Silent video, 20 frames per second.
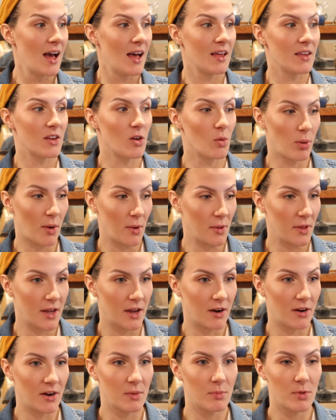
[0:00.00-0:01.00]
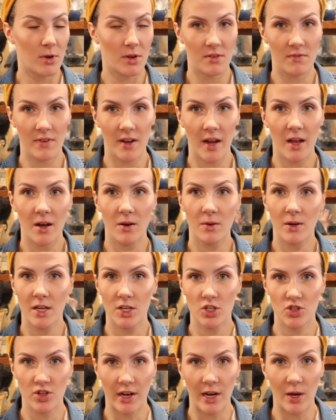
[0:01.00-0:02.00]
You'll probably hear him throughout the video.
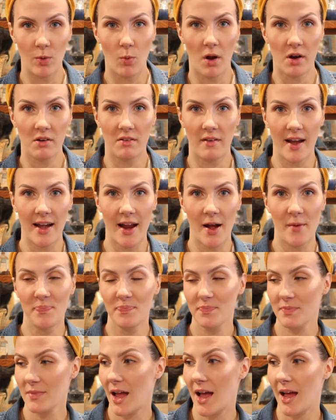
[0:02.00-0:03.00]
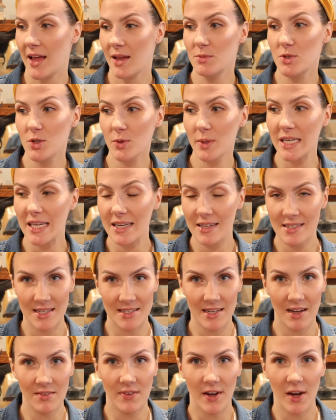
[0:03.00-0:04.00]
He's drinking water right now. I am doing a
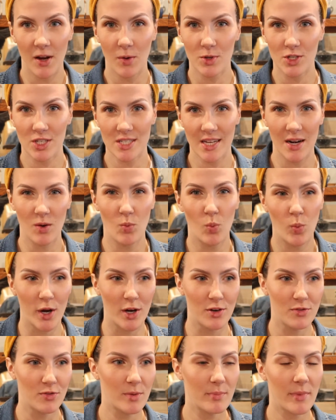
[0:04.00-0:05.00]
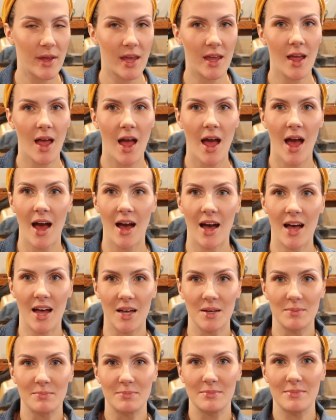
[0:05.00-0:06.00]
sit-down video, which is kind of weird for me.
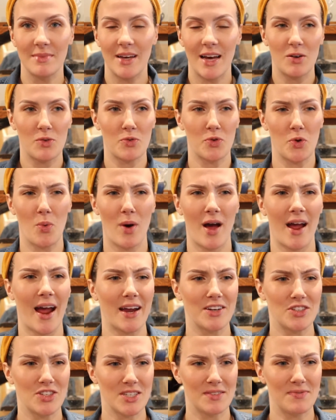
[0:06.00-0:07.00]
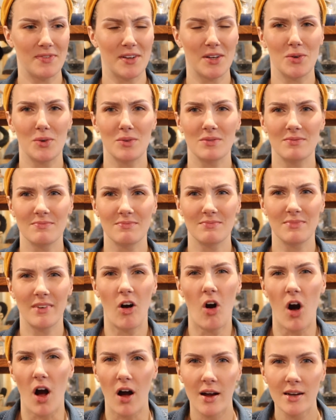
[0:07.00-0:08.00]
Um, I don't know why, I just feel
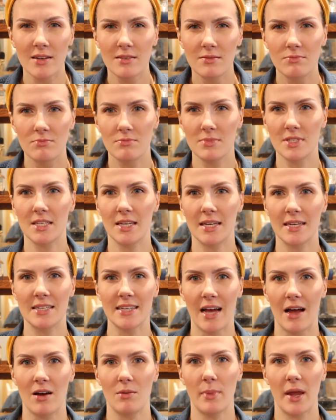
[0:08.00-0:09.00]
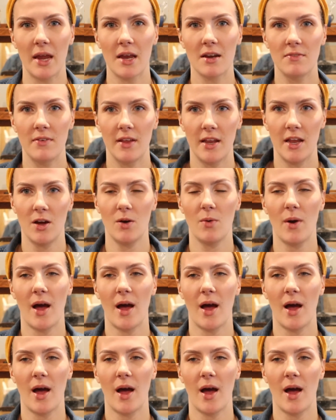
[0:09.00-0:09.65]
odd sitting down making a video.